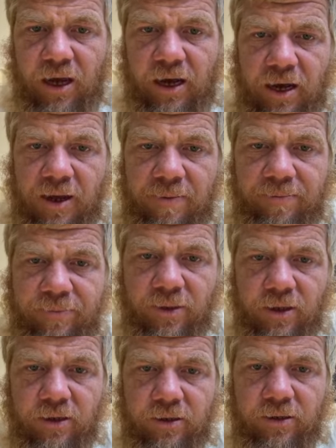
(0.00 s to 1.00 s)

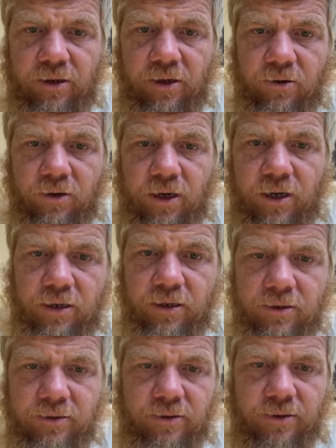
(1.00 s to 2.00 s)
Um, you know,
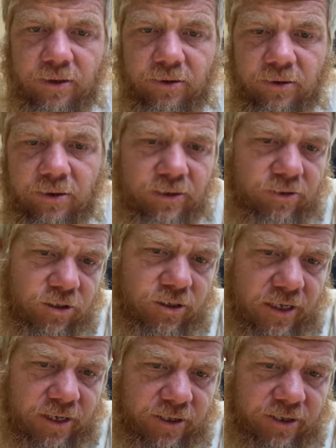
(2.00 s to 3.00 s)
uh, you know, uh,
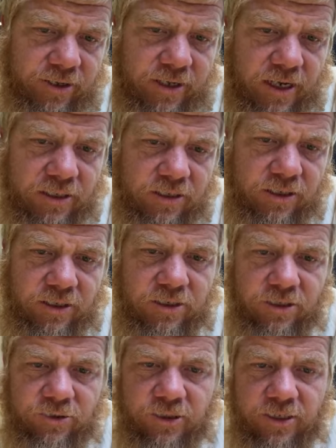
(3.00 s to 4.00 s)
just out of curiosity,
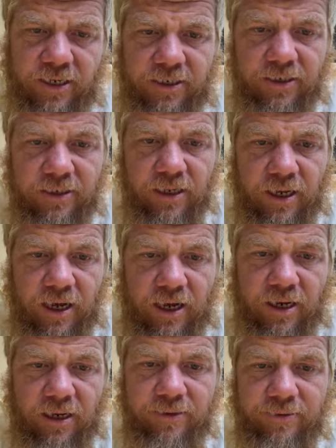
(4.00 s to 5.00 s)
Snow Snake.
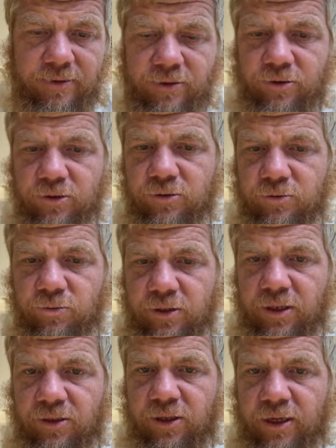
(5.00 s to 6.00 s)
Uh, you know, just what
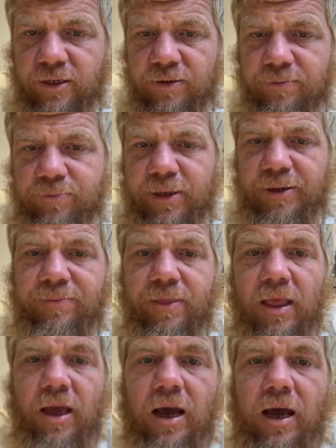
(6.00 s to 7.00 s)
do you think? But
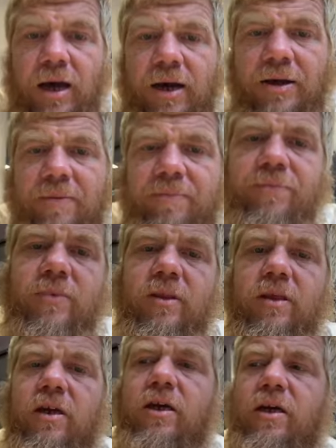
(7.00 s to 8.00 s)
um,
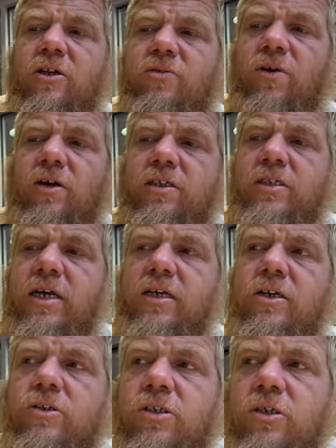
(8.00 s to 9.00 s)
as far as that
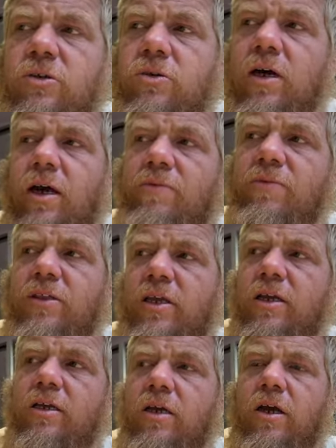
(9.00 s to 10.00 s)
goes, so
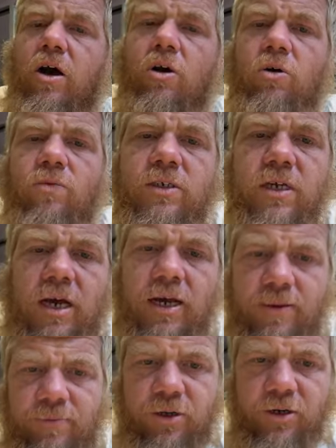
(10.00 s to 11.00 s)
everything over
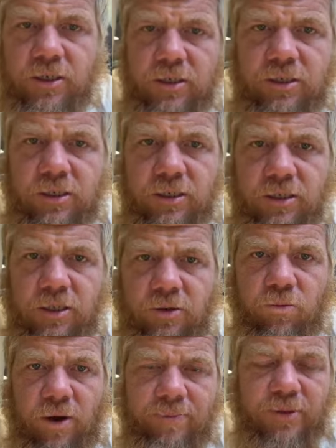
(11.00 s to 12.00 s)
time, you're going to see the
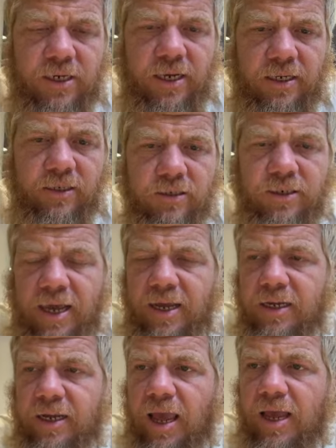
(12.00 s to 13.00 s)
website
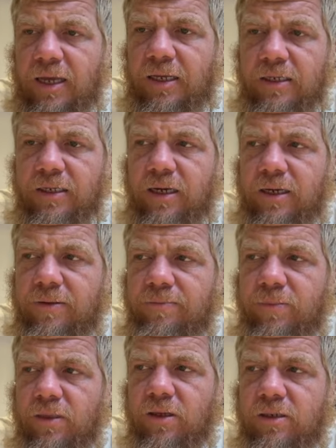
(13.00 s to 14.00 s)
take a uh,
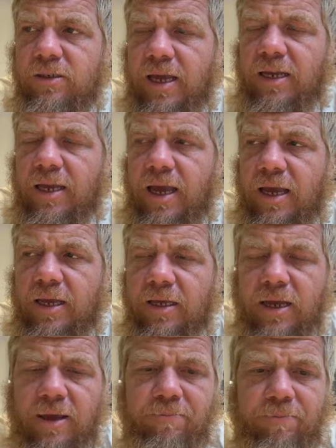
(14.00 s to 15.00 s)
take
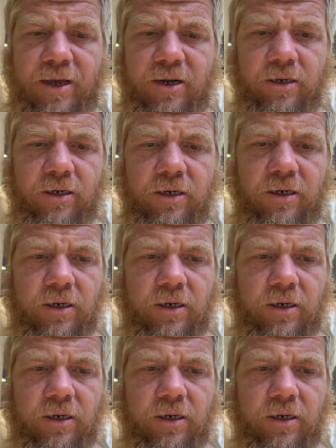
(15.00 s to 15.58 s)
a a bigger.